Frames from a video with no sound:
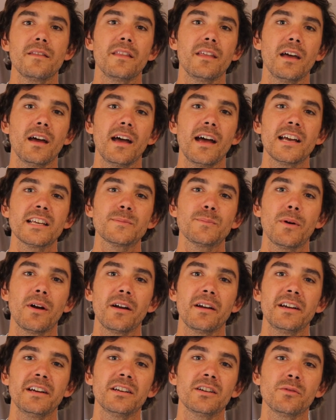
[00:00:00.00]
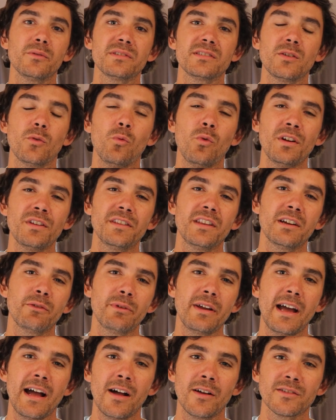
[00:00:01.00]
The S-bar heater was the one thing
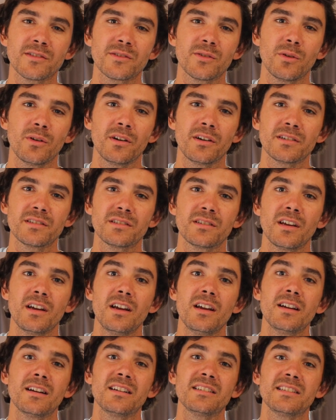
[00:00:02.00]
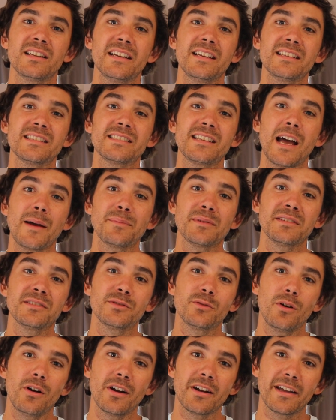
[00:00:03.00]
we outsourced because it is tapped
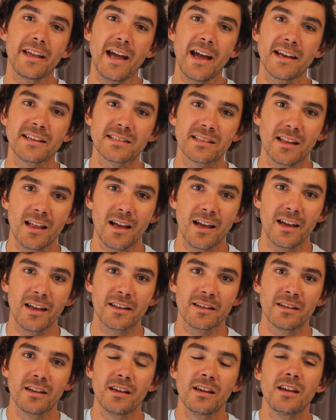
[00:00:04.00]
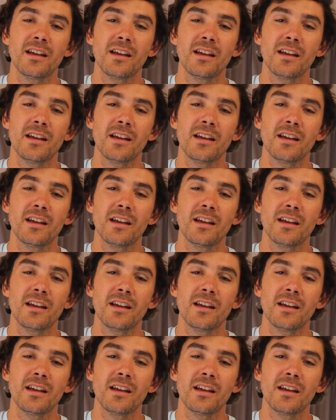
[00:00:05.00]
into our gas line.